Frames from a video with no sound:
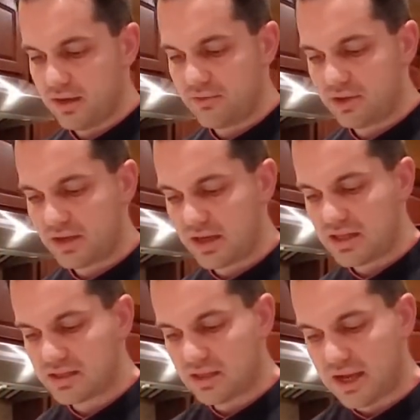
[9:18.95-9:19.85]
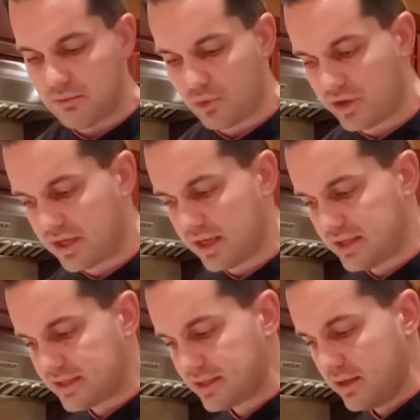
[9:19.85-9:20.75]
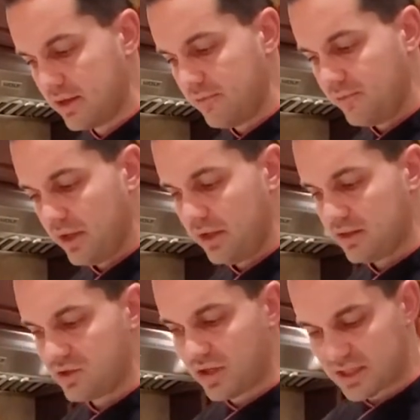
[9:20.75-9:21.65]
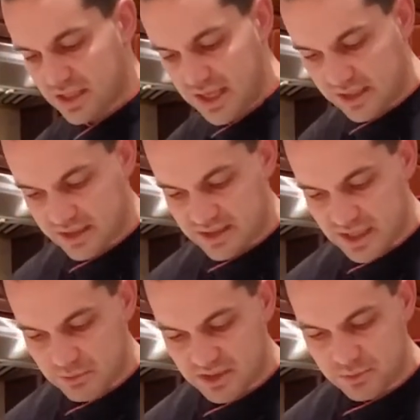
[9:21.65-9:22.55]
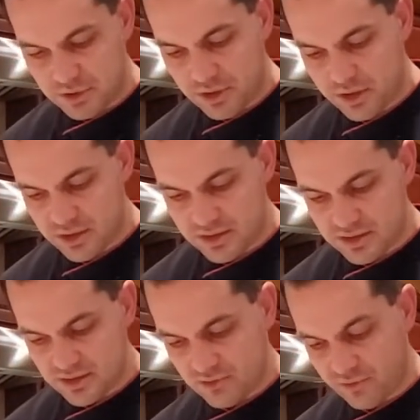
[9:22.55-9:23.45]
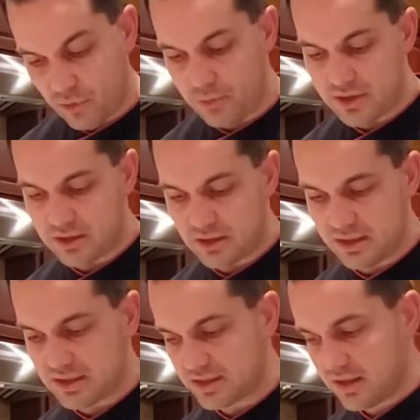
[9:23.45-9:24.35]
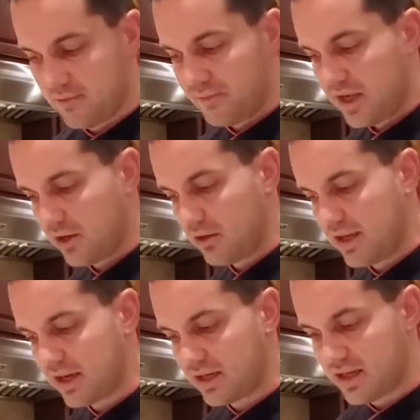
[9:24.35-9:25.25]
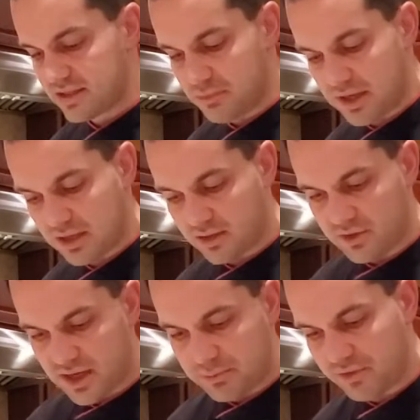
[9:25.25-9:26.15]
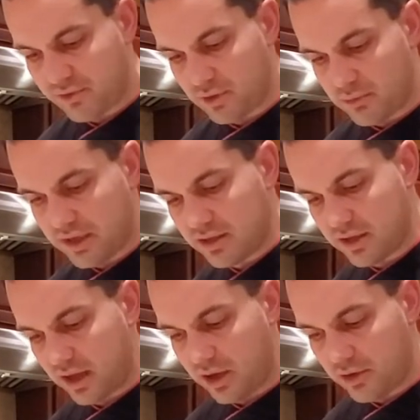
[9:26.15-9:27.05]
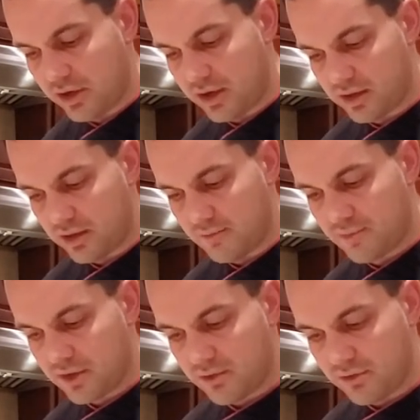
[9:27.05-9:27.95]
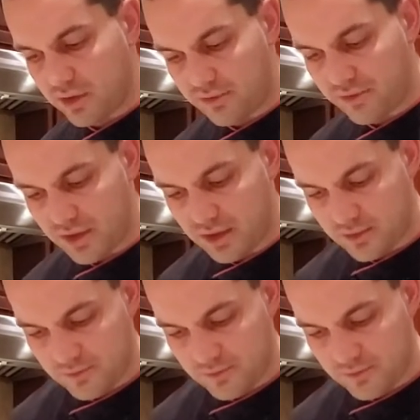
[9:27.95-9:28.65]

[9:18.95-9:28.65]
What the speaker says: Everything gets a lot more dense, and it's just not the same experience for me, at least. I don't like a dense baklava. I prefer mine airy and fluffy.